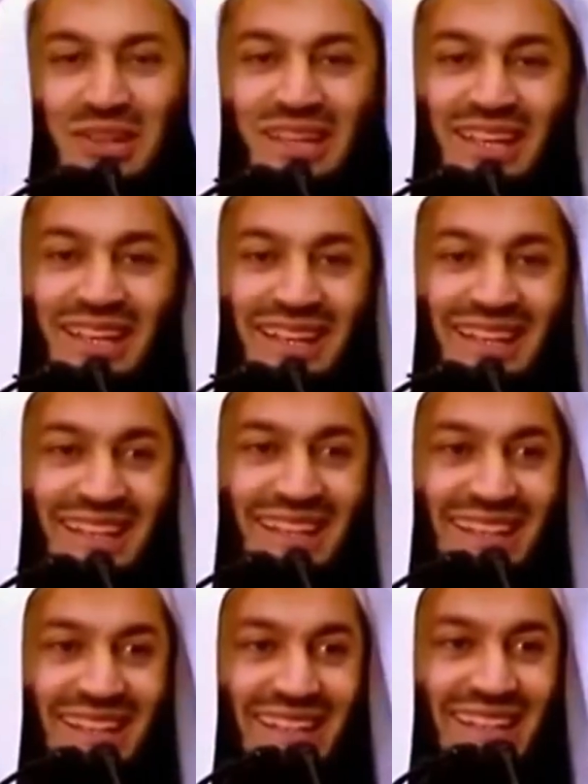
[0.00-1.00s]
to your ear.
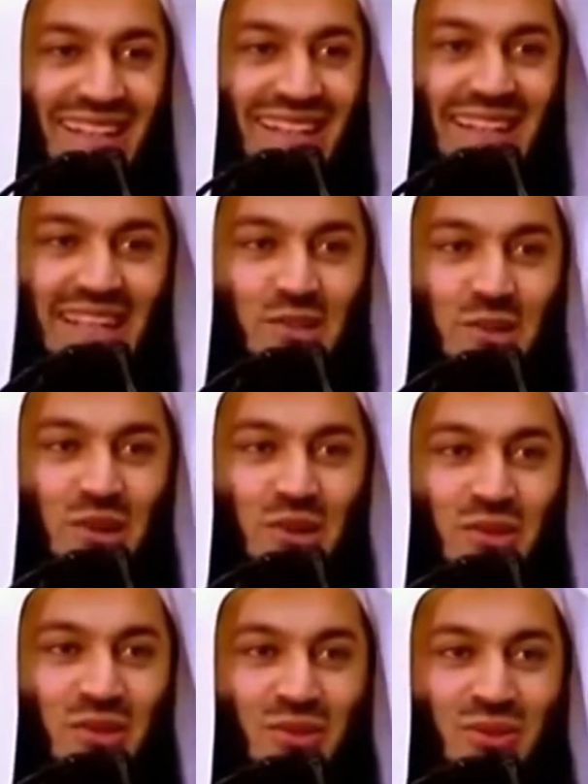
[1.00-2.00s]
And that's all
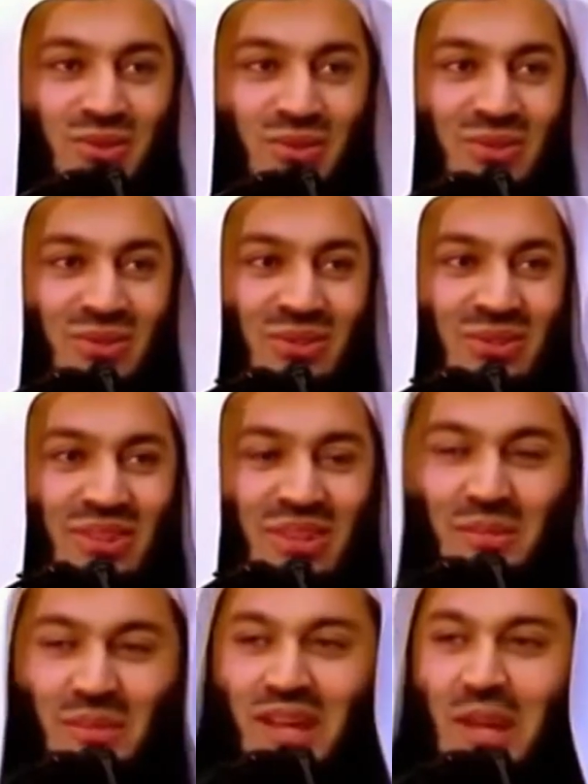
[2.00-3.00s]
you knew.
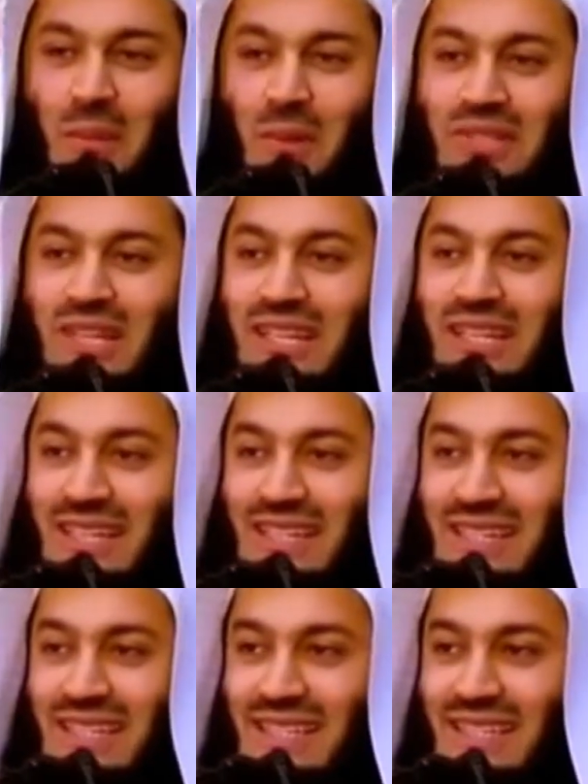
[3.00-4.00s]
May Allah protect
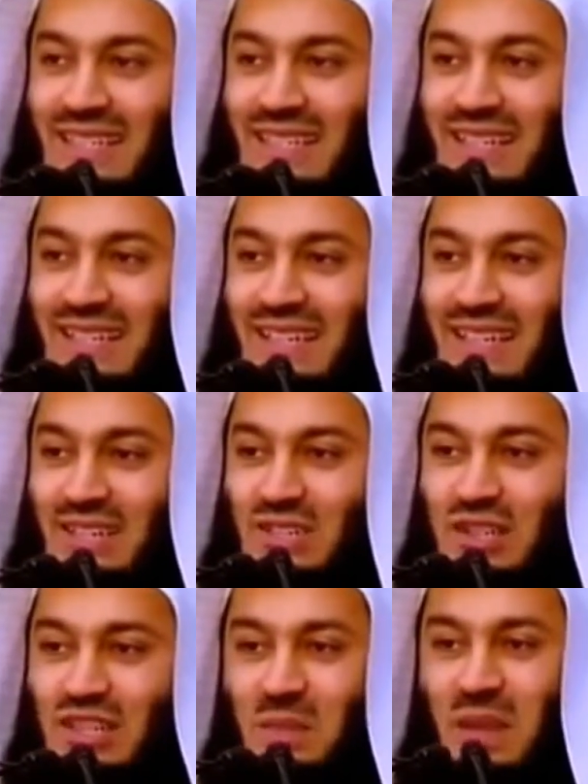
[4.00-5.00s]
us.
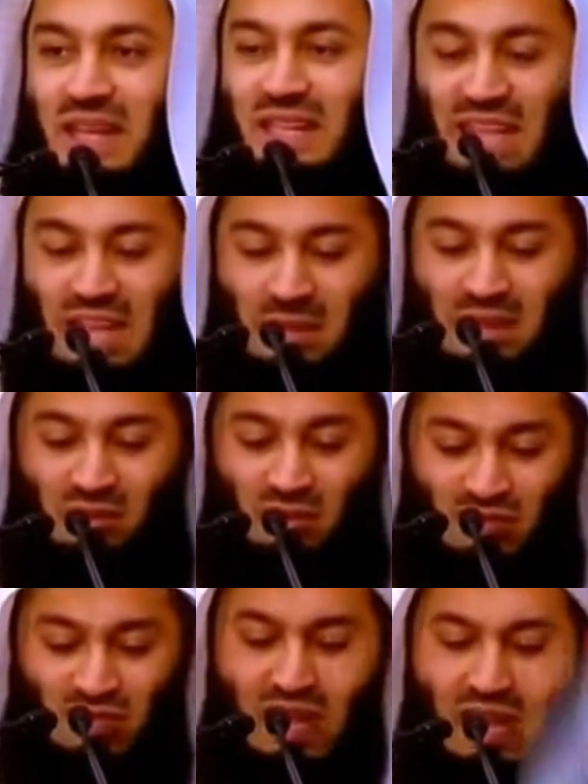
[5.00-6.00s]
So this man came in
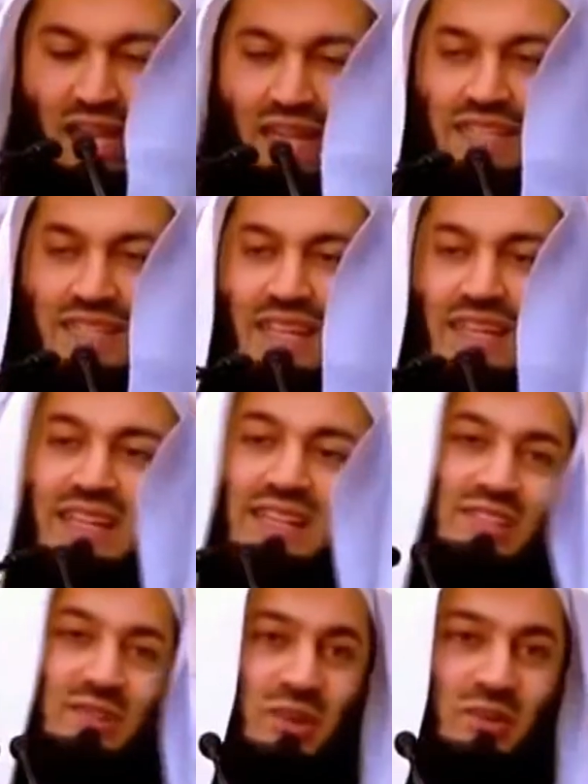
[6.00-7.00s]
for salah and he's reading
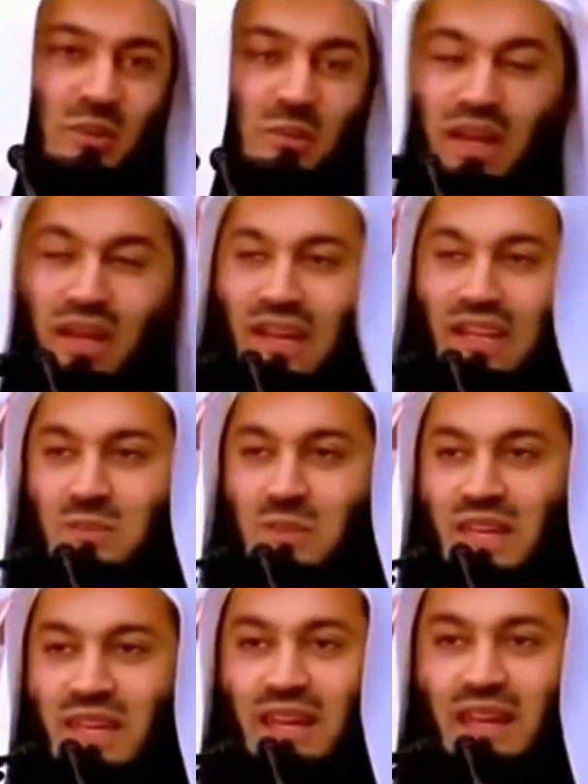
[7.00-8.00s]
the Surah Al-Baqarah is
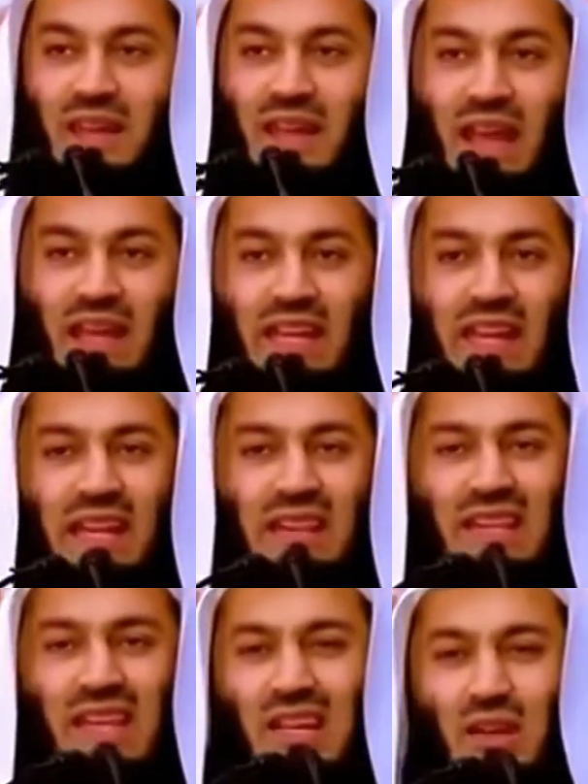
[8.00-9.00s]
being read. And at
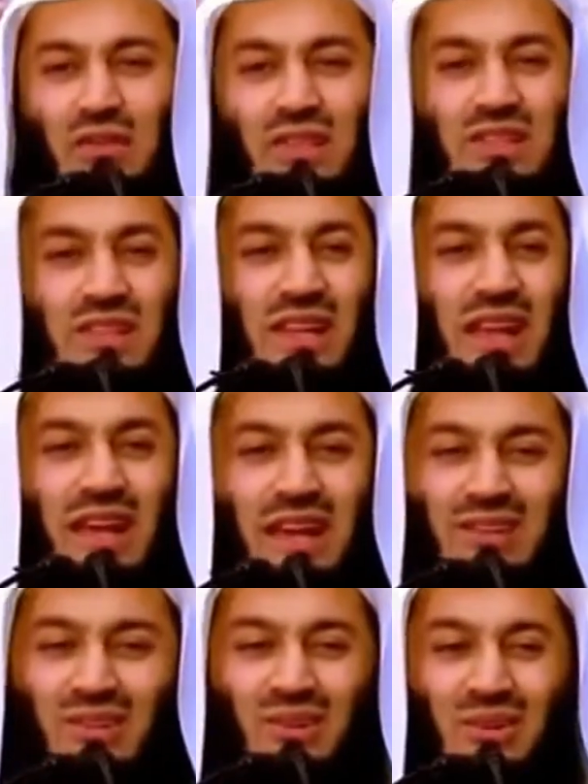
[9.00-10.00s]
the end of the
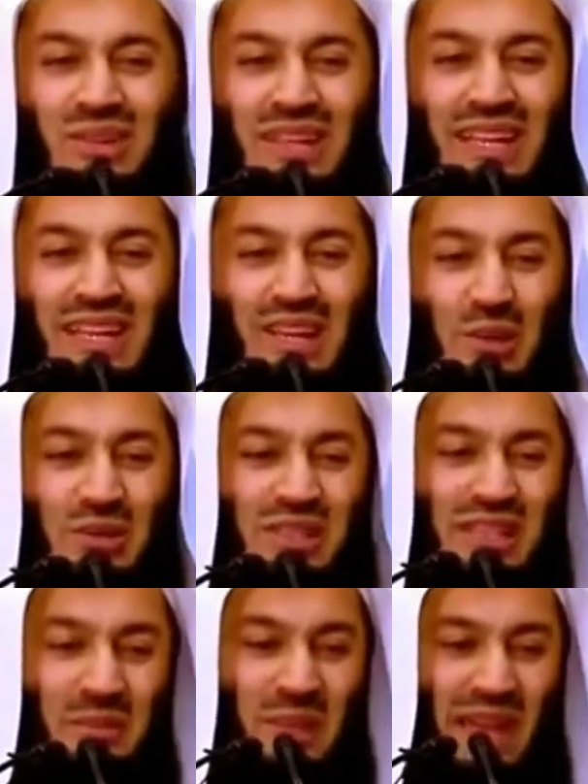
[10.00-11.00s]
salah, you know, he looked
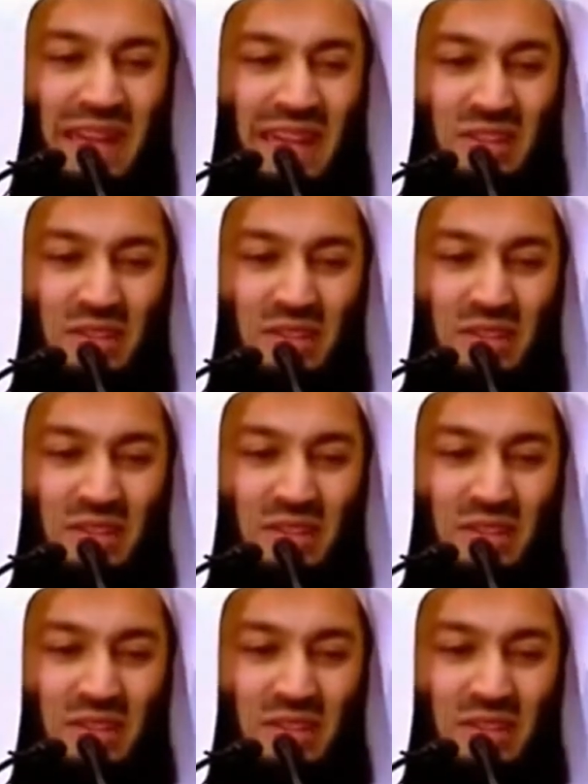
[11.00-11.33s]
at the man